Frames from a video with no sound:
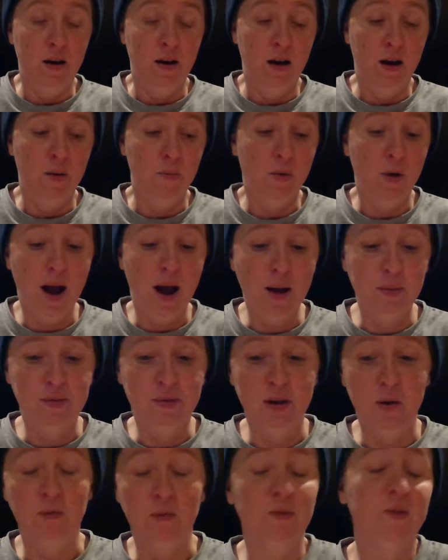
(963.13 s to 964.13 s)
and perhaps
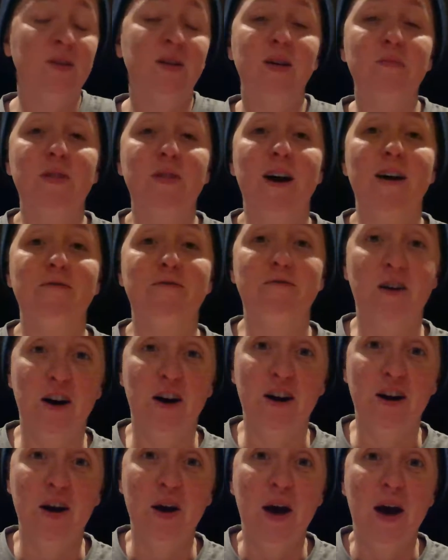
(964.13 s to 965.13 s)
they won't seem that
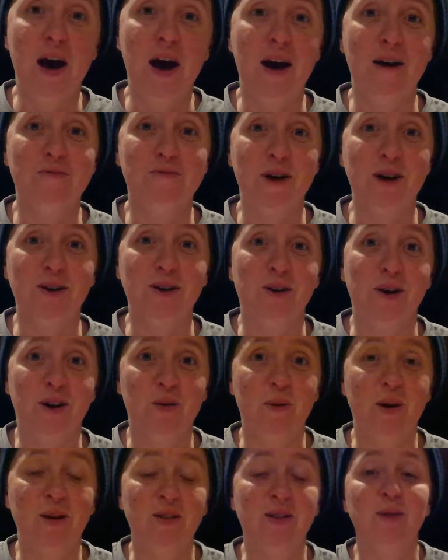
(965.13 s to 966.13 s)
fun after I talk
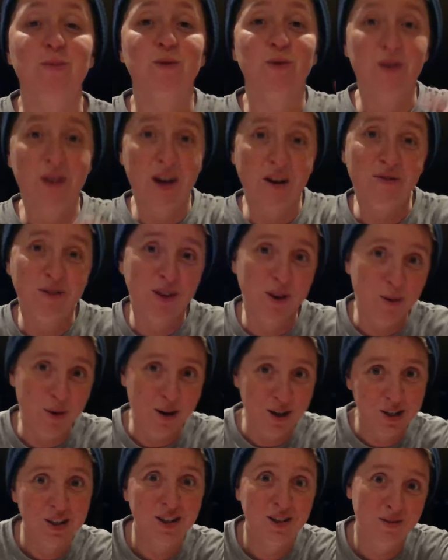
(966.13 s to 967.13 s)
about them, so definitely
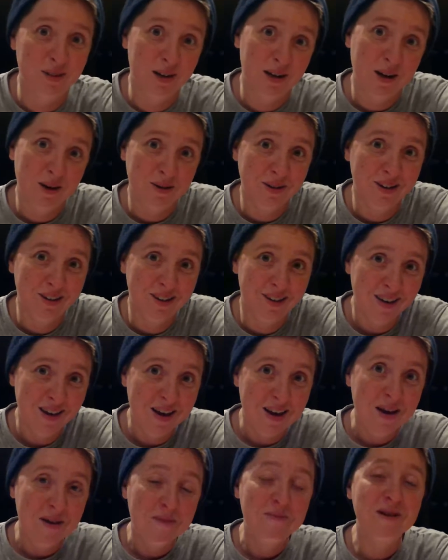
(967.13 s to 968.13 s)
watch his videos,
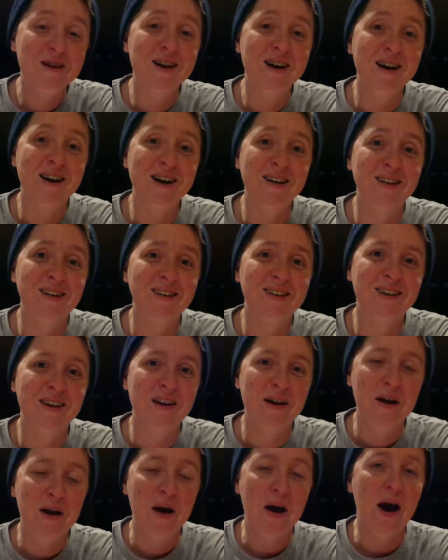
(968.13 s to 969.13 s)
because
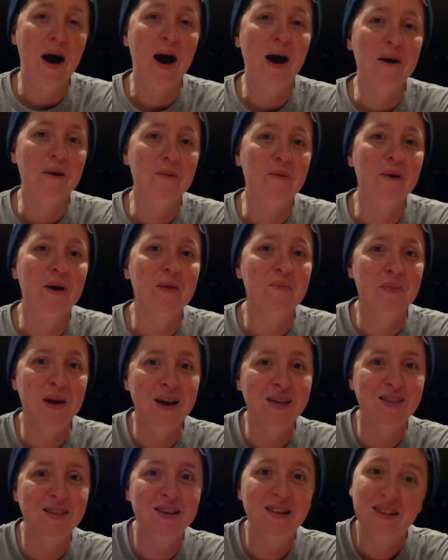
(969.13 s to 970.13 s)
I don't want to
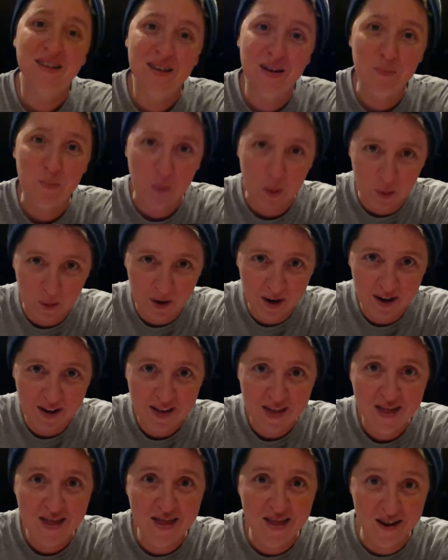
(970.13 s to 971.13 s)
make these seem boring.
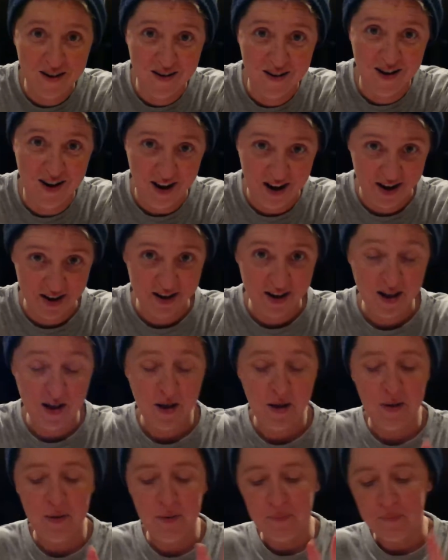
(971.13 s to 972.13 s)
They're not.
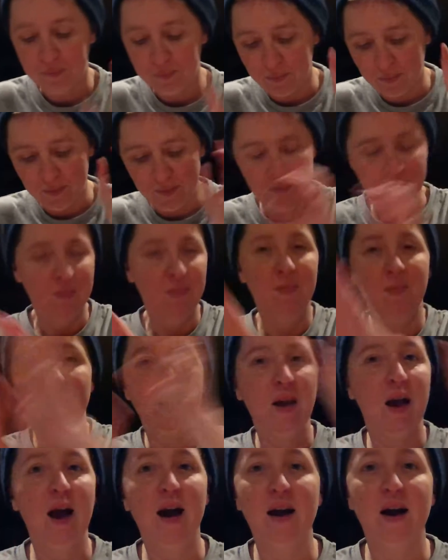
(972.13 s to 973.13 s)

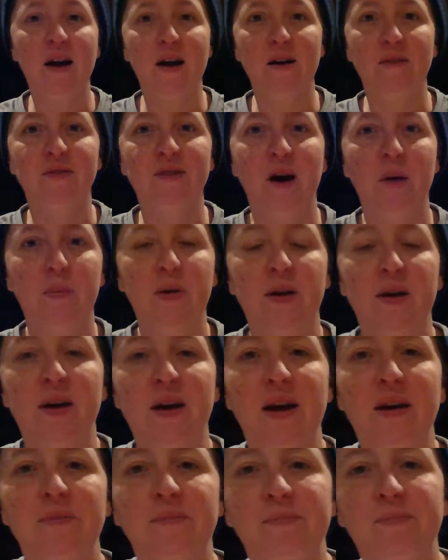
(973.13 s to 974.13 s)
I got off topic
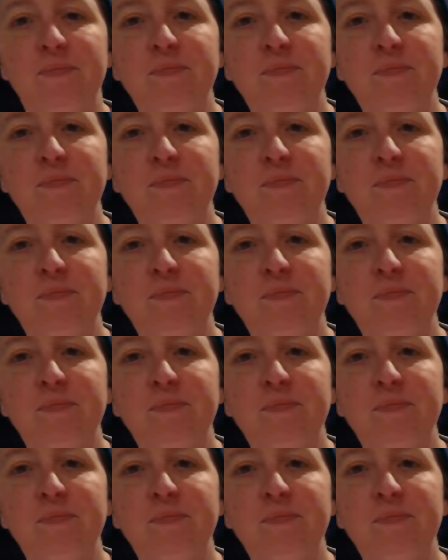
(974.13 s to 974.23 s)
again.